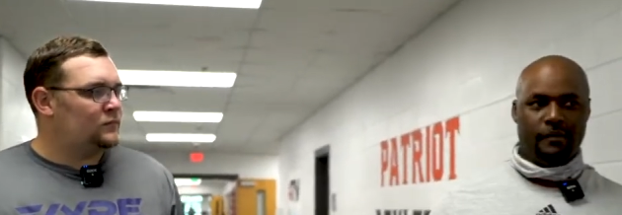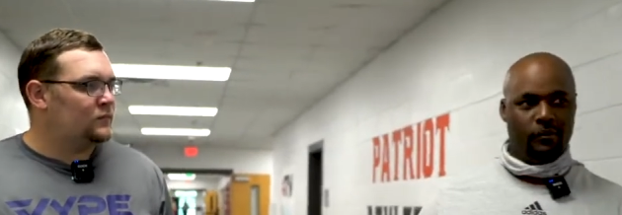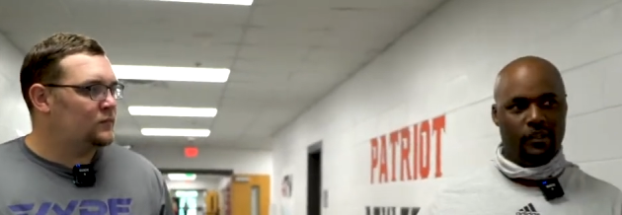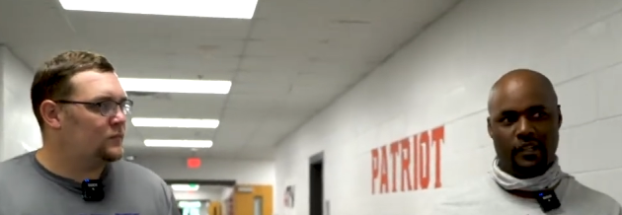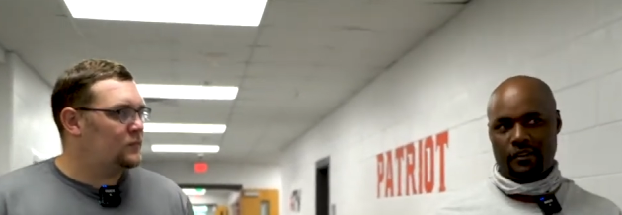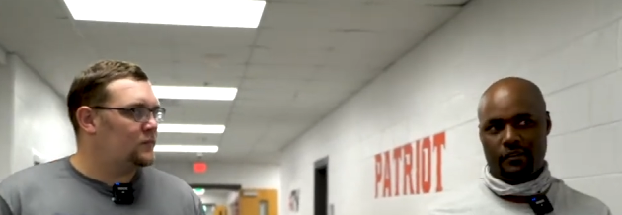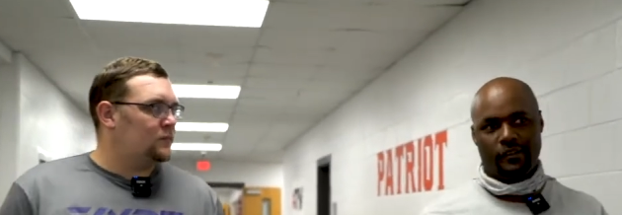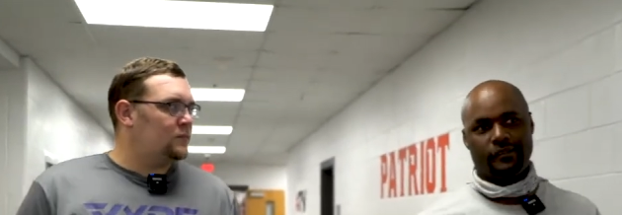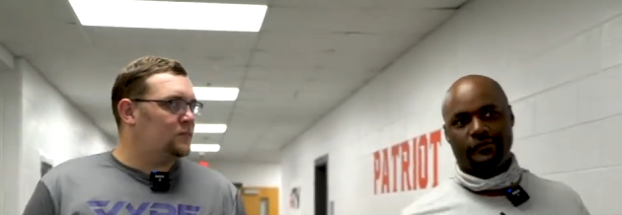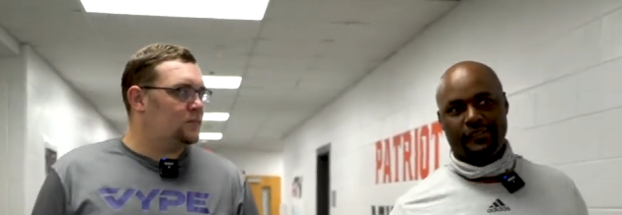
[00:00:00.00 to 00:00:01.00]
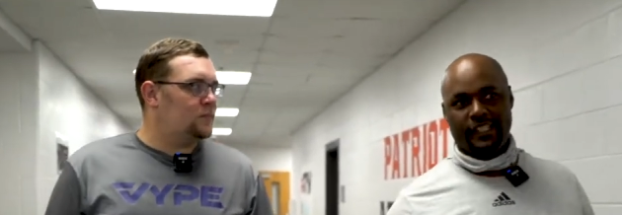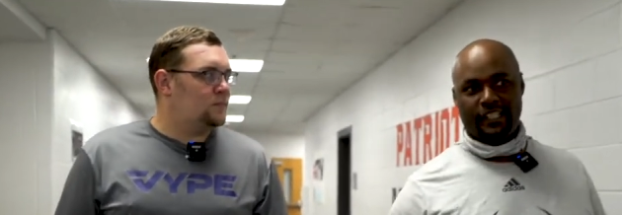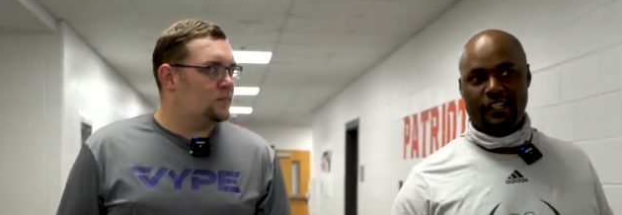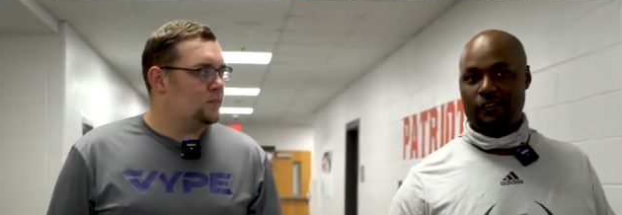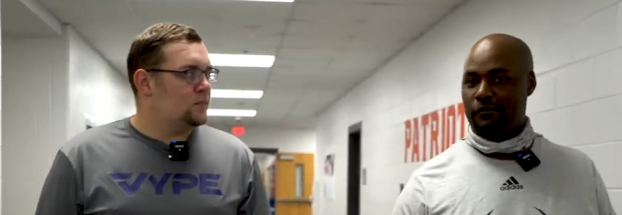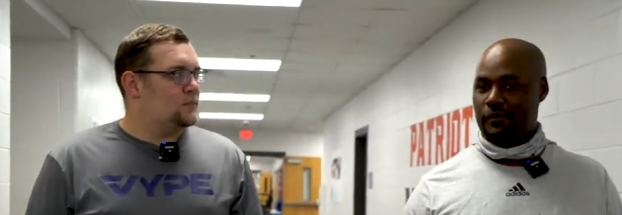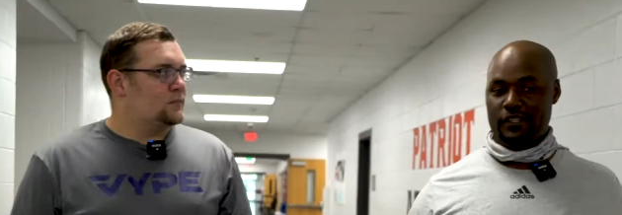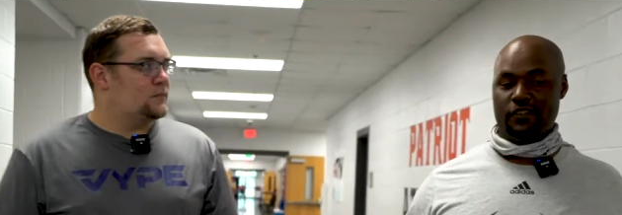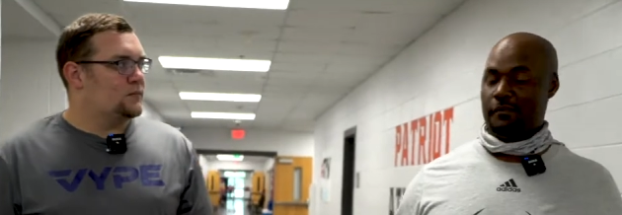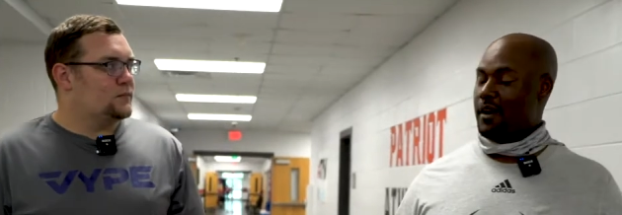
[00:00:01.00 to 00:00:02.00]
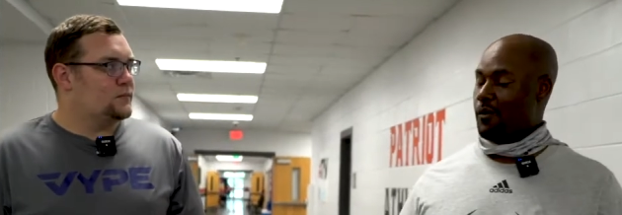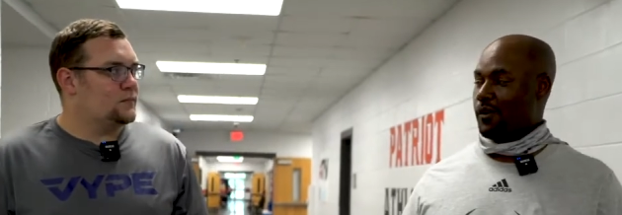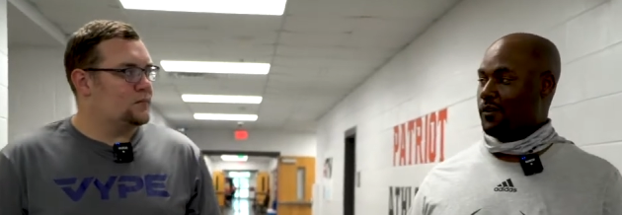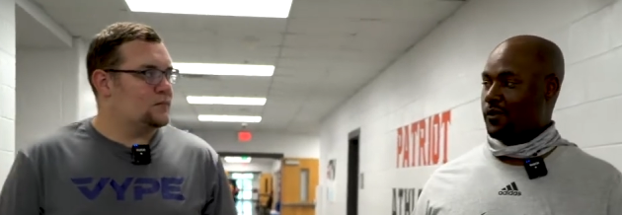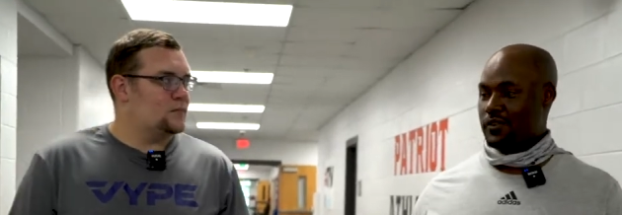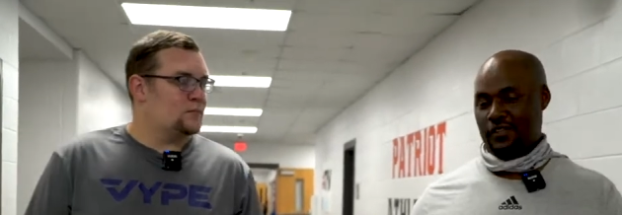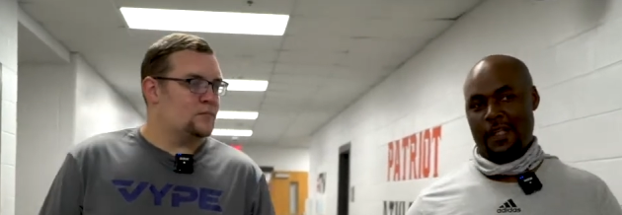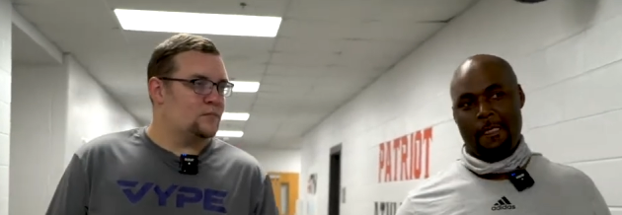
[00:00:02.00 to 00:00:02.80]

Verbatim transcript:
Speaker 1: and we're looking to, you know, he's going to be our workhorse.